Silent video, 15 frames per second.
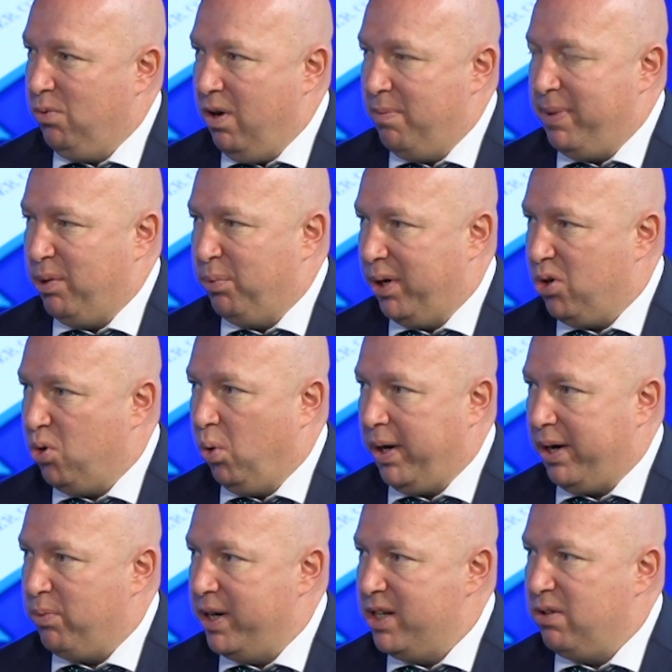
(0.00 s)
we've been
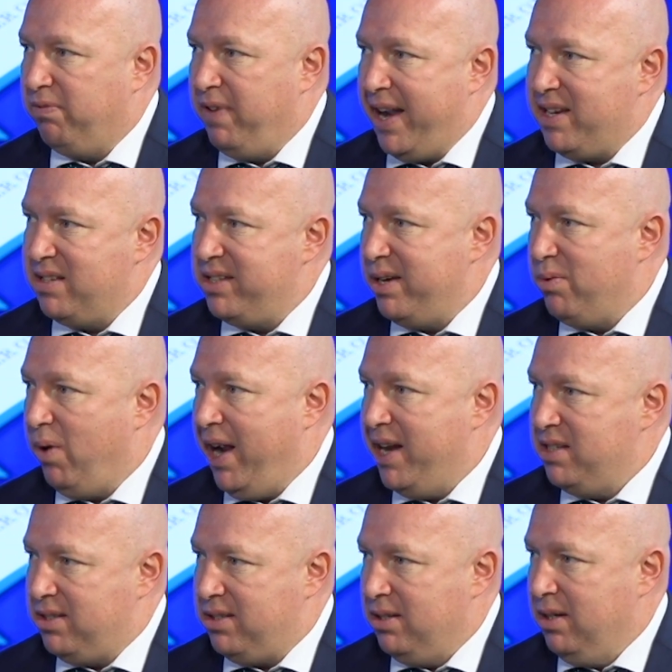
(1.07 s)
recording rental vacancy
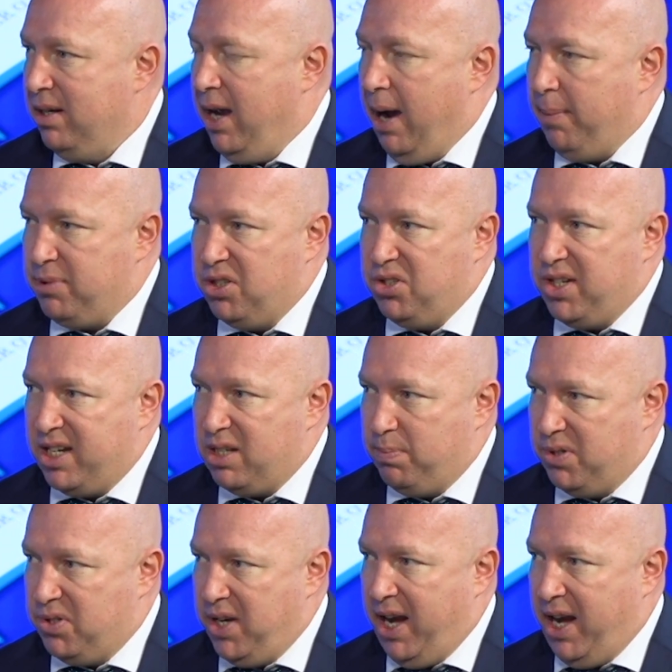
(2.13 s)
rates up to 6%,